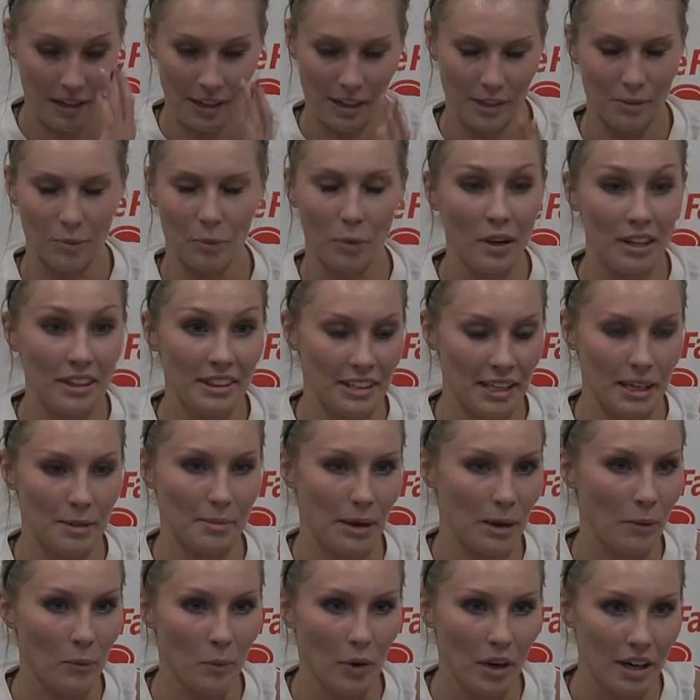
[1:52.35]
or won there
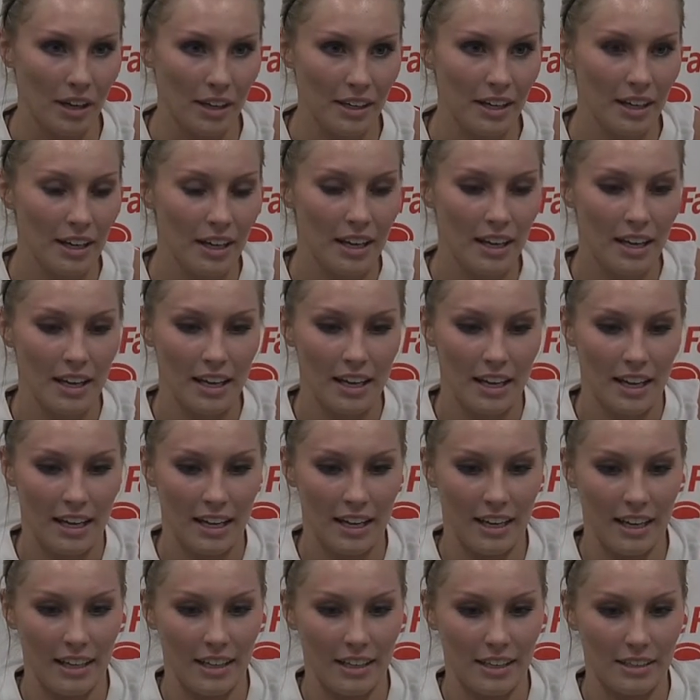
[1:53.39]
by one,
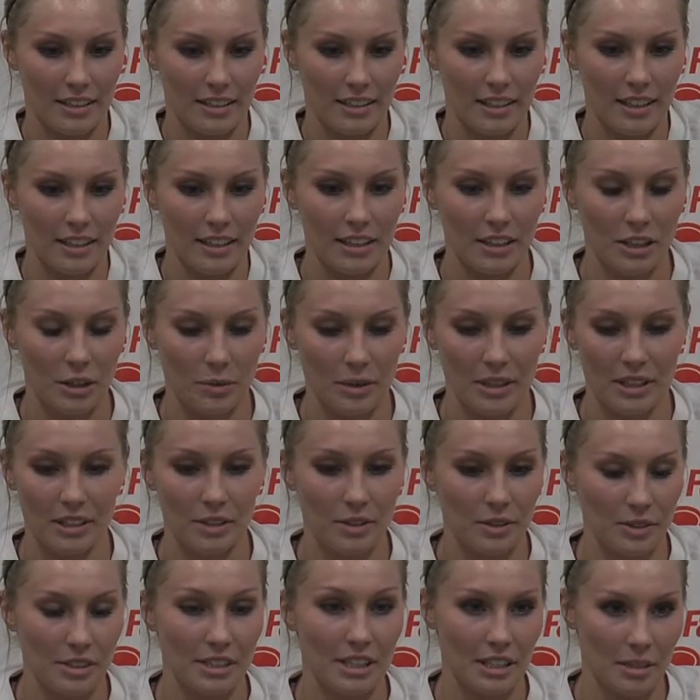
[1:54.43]
and, you know, we
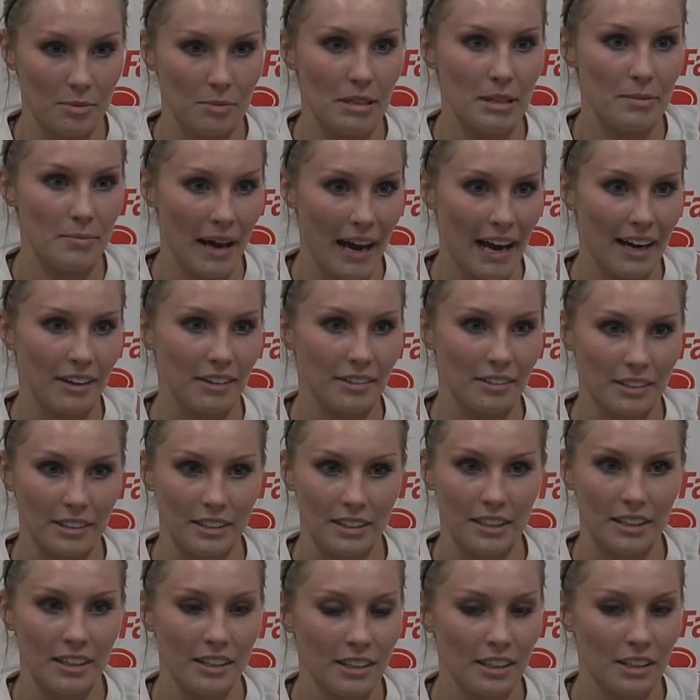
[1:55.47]
knew it was going to be a battle,
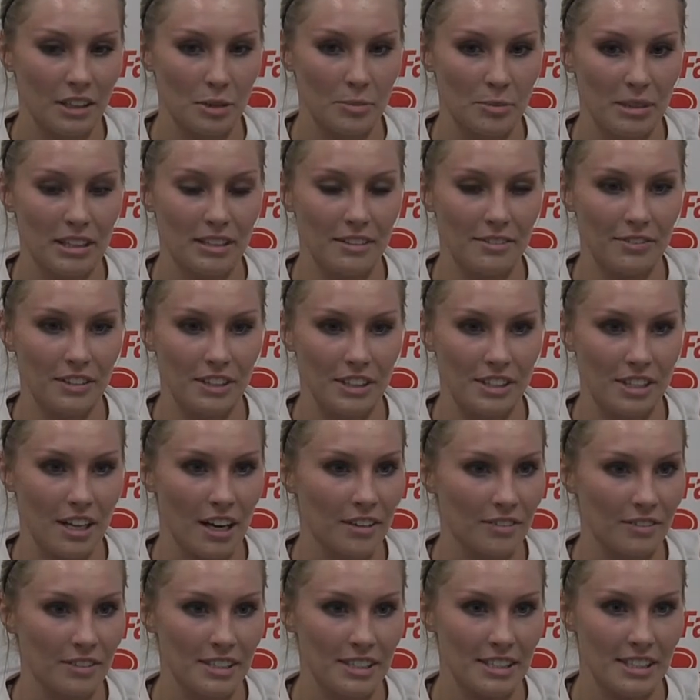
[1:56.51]
and, you know, being the first
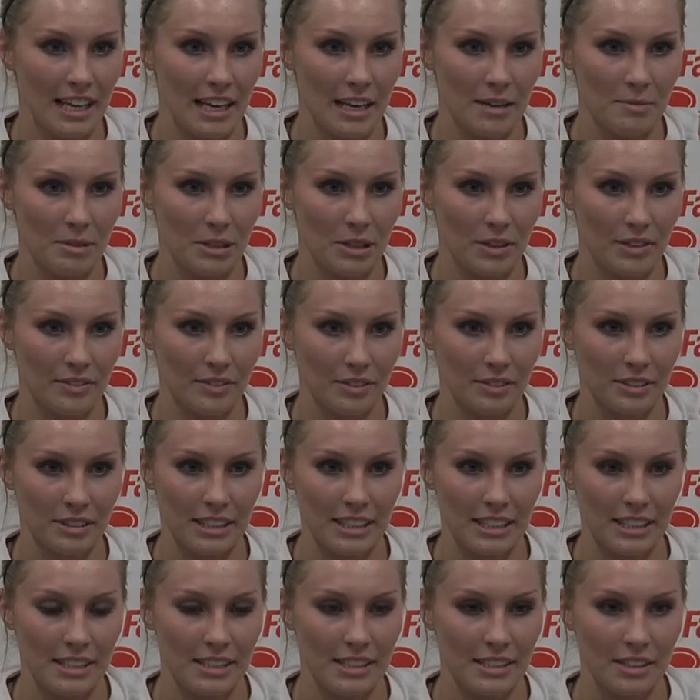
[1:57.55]
conference game, you know, everyone
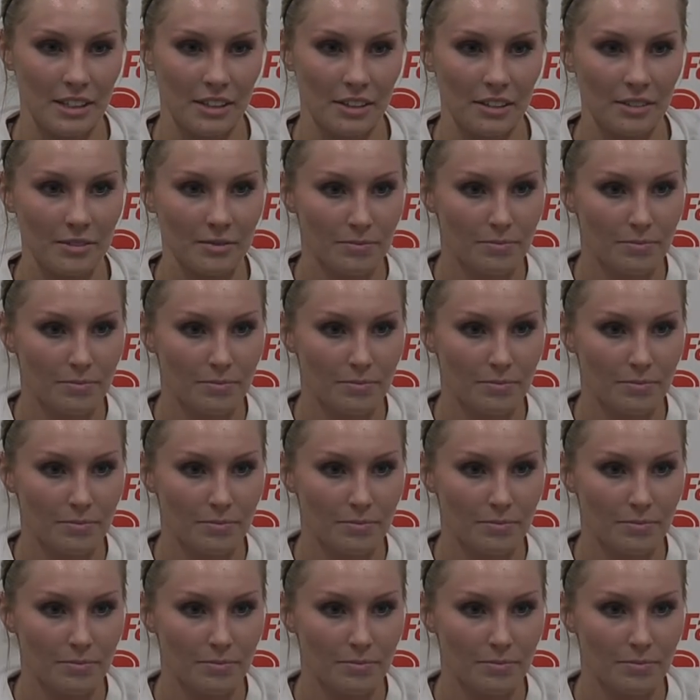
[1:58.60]
thinks, you know,